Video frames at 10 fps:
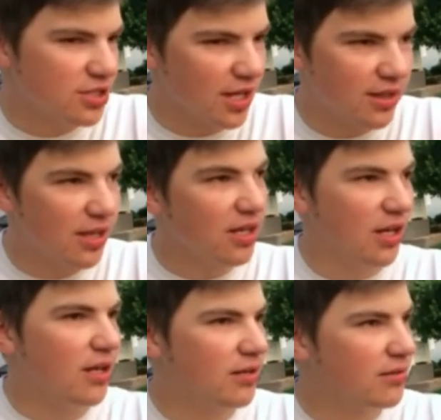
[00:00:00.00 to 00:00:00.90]
just got the thing
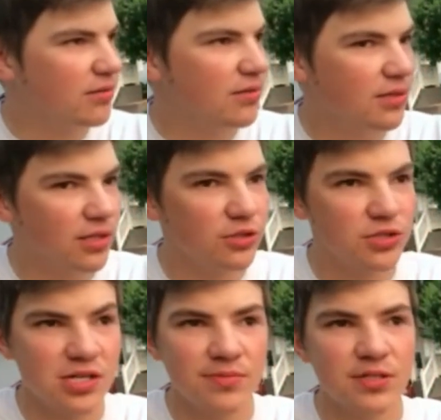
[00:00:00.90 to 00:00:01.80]
done, and the
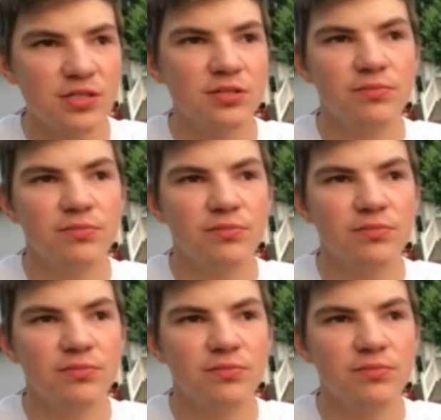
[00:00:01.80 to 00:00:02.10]
transmission is